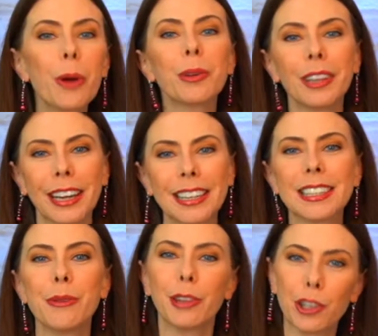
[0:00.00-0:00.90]
really
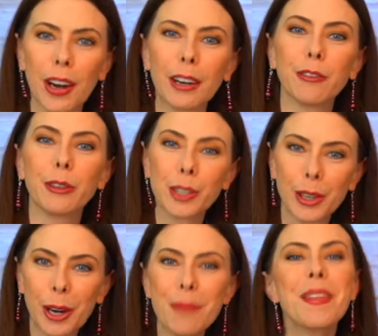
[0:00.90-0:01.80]
nicely with the dragon fruit
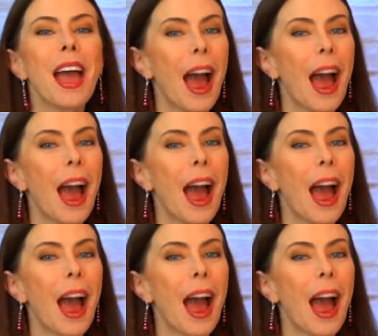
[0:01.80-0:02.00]
syrup.